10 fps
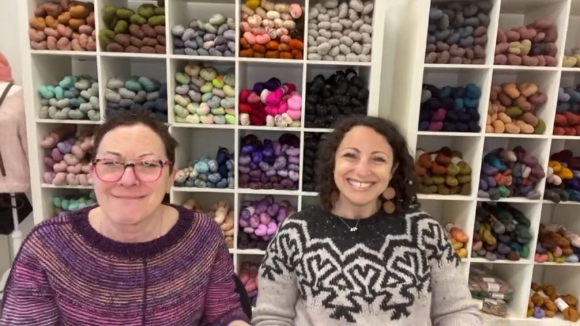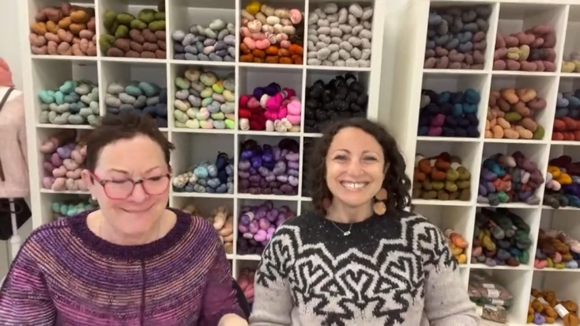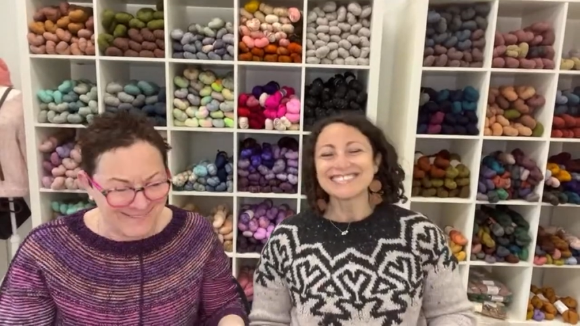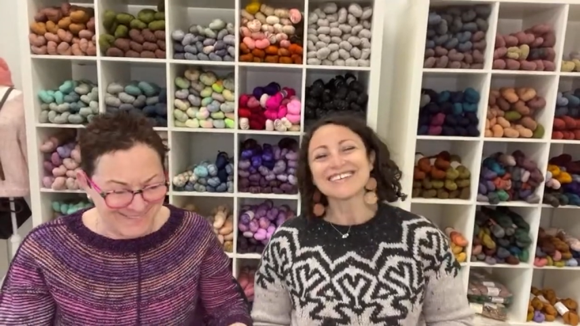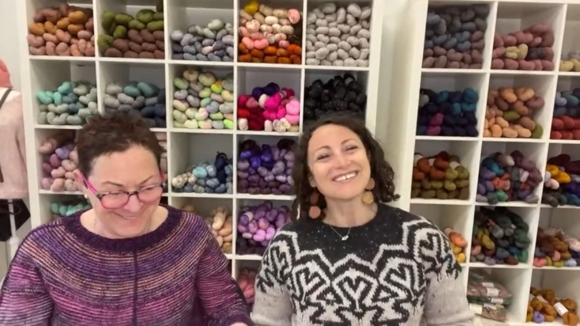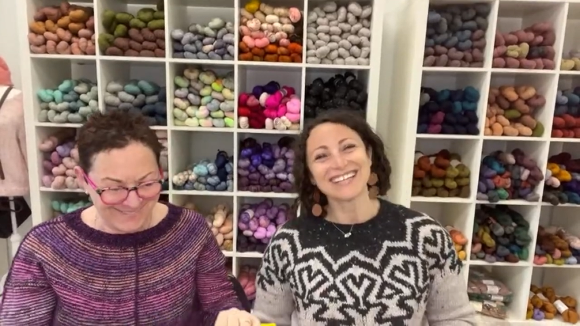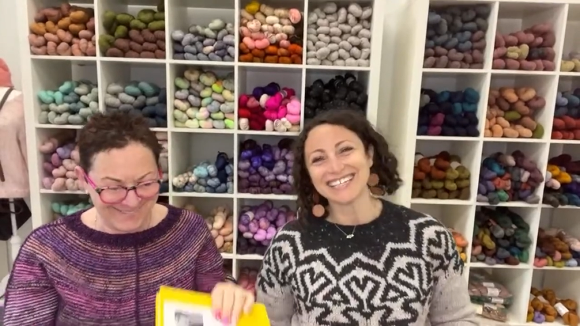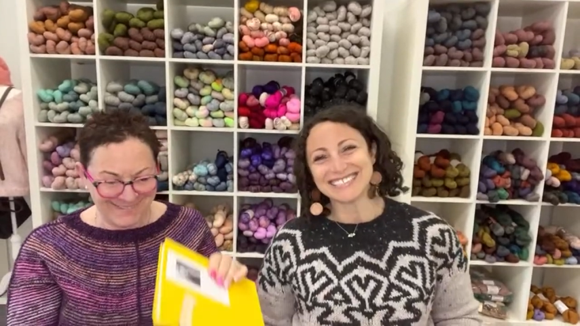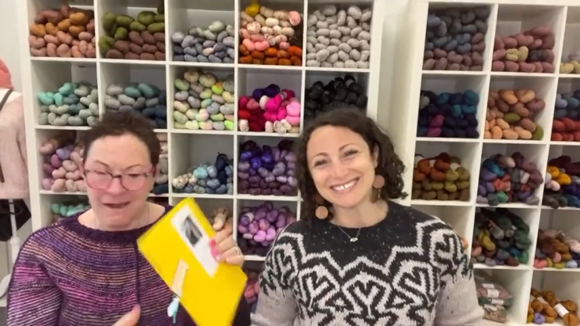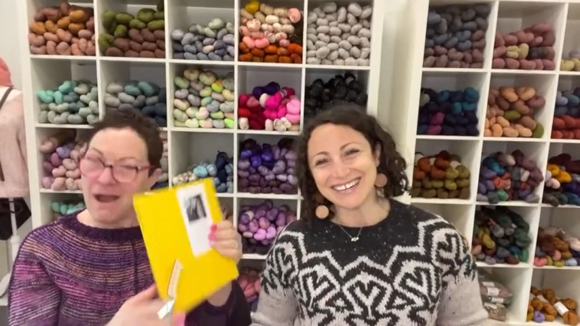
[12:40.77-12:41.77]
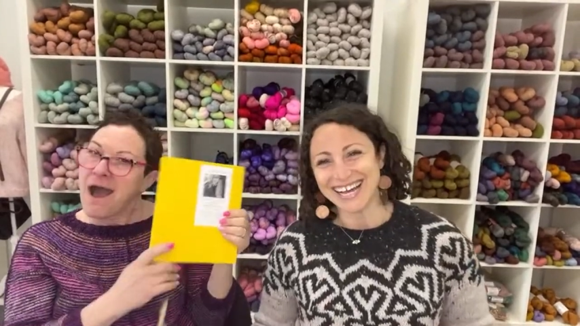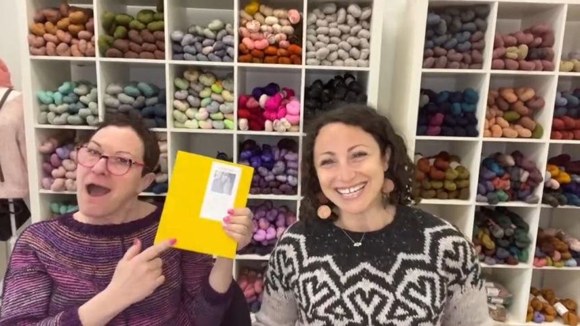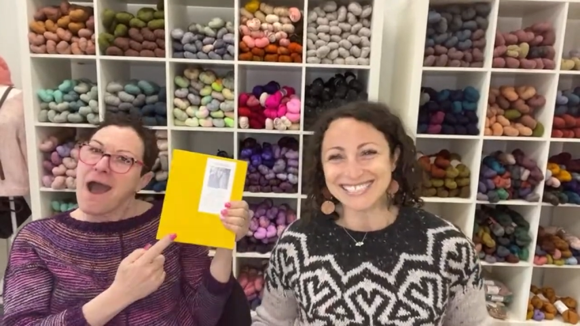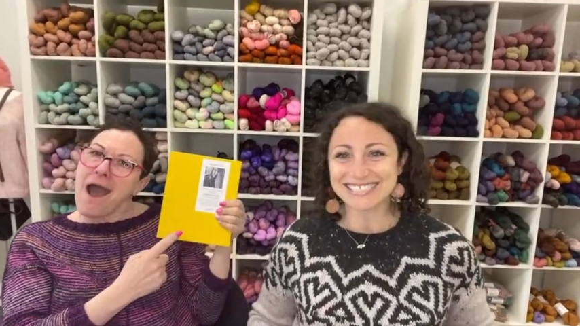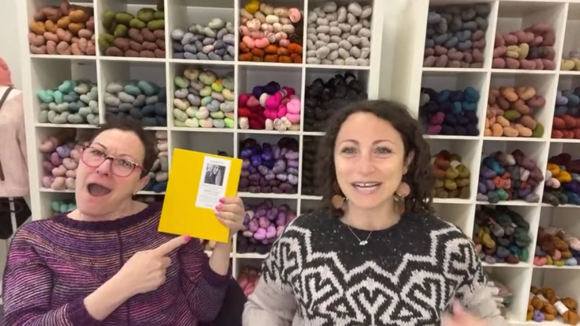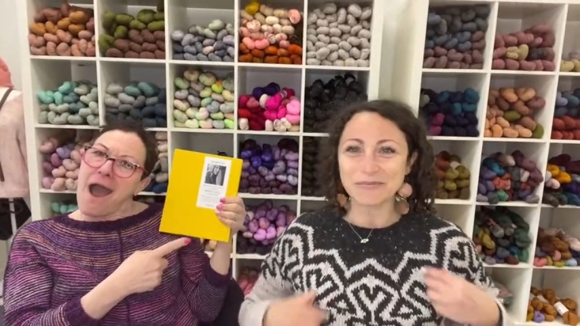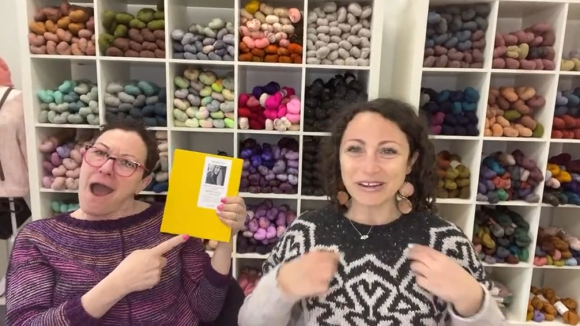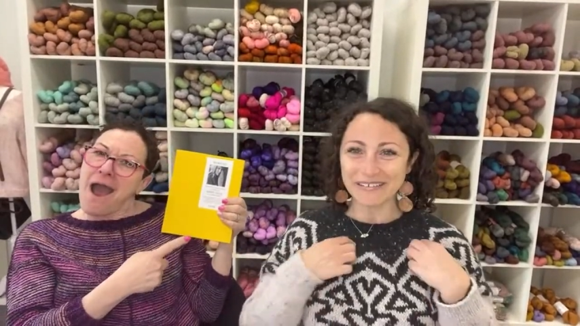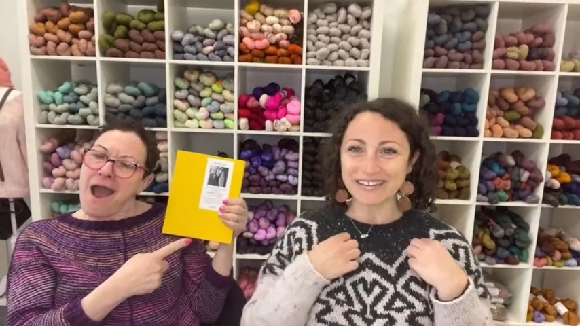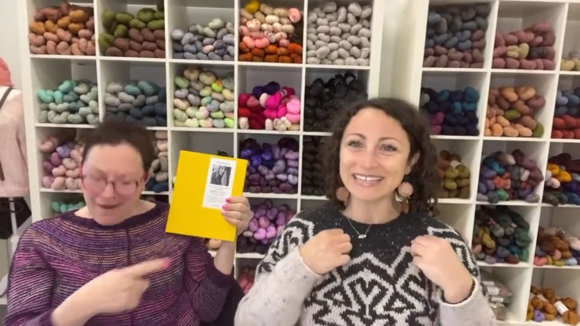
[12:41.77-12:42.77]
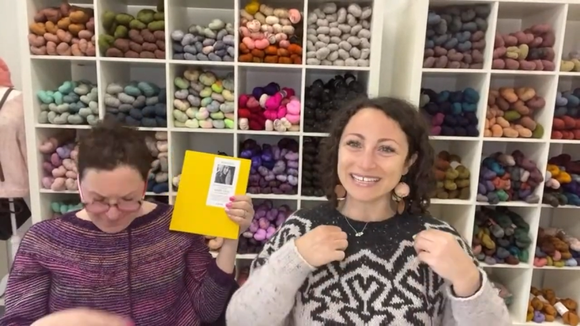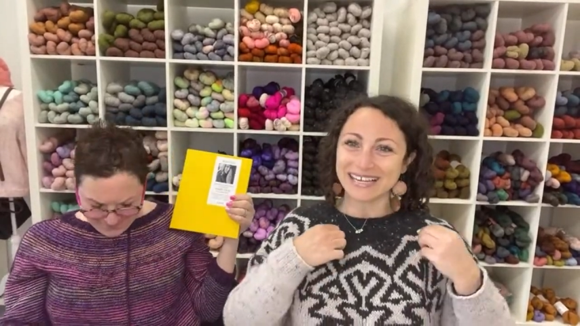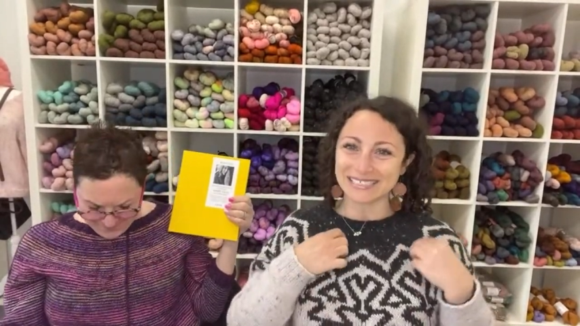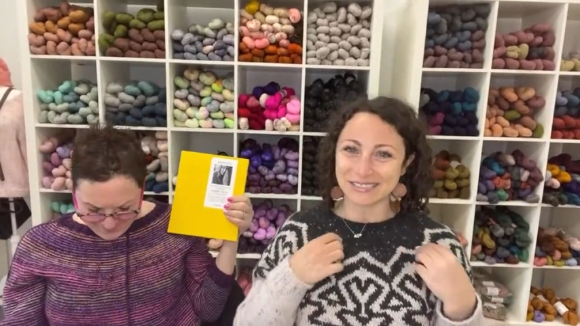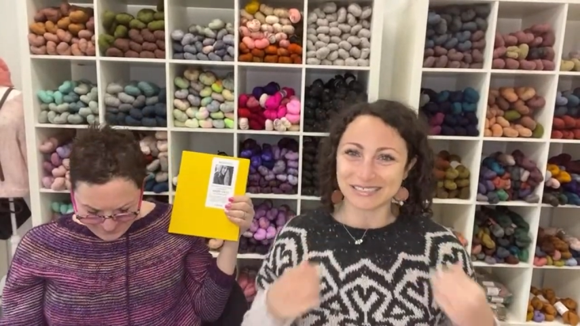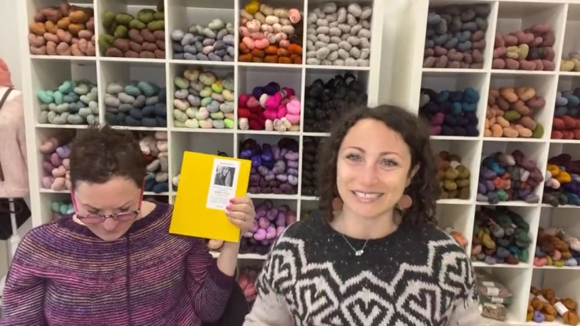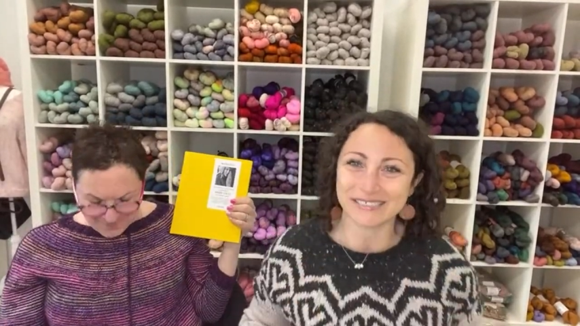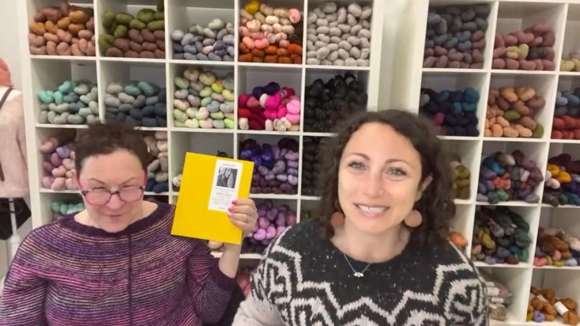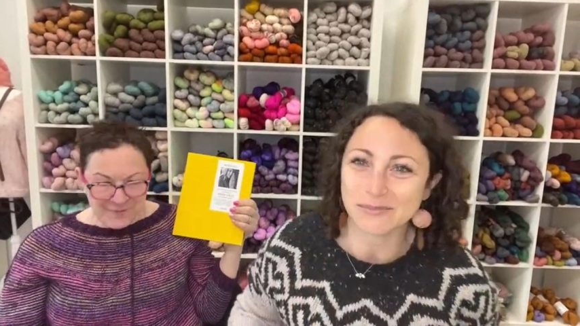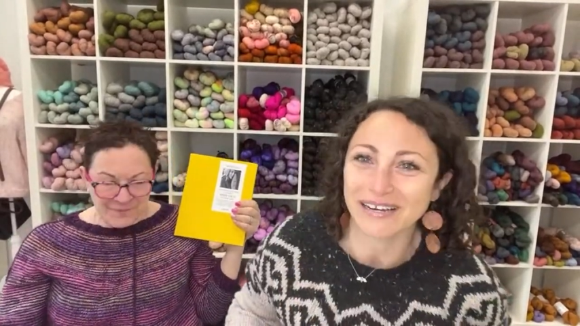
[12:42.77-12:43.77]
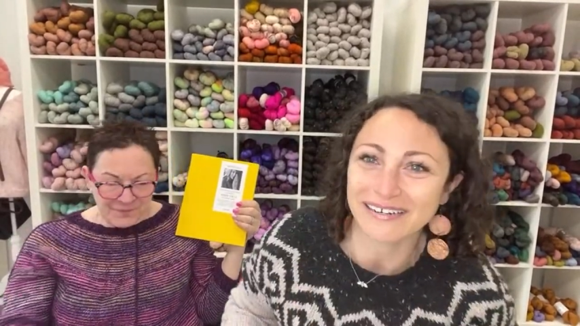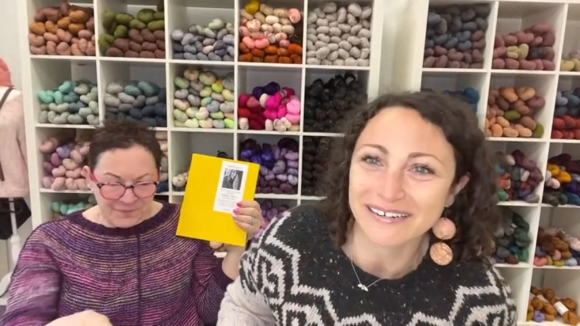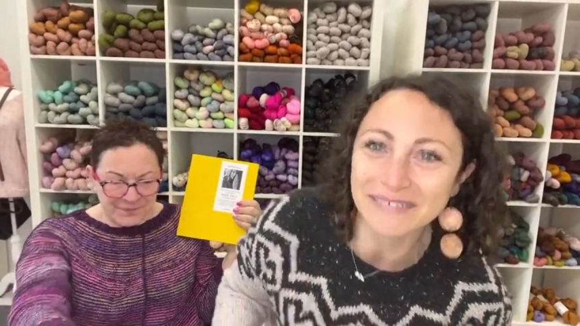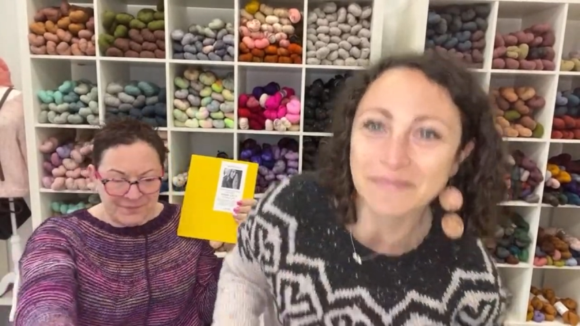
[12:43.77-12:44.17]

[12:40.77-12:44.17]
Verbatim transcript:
Speaker 1: so glad you asked. I'm wearing the yesteryear sweater.